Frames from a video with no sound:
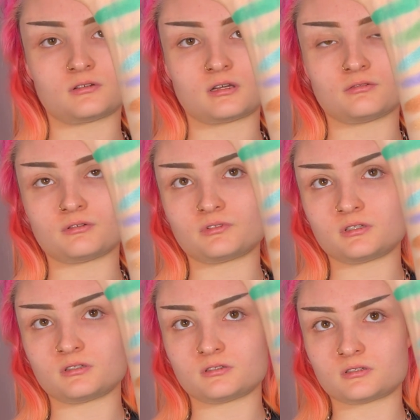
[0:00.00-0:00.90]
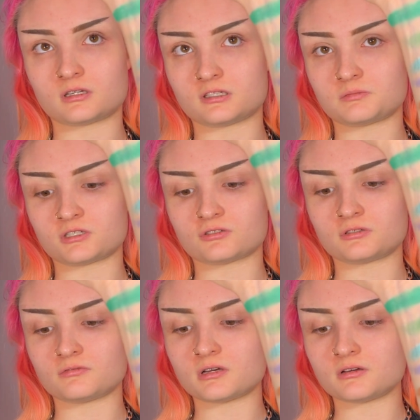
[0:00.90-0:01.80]
I love these. I
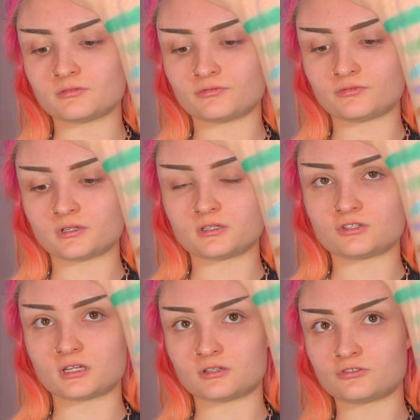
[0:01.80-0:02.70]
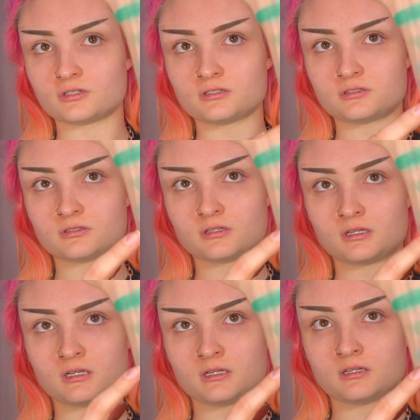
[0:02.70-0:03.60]
especially love Enchantress,
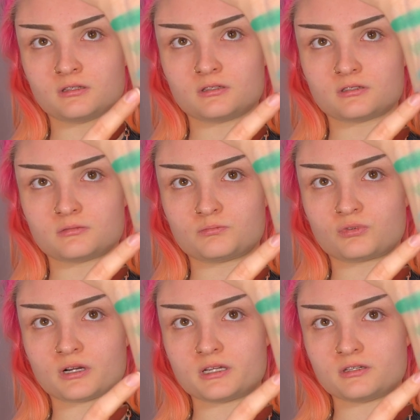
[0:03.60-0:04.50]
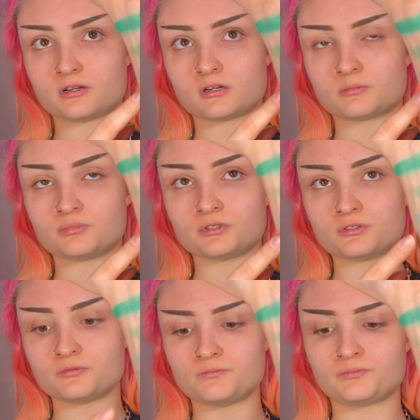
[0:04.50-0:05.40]
this bright dark blue,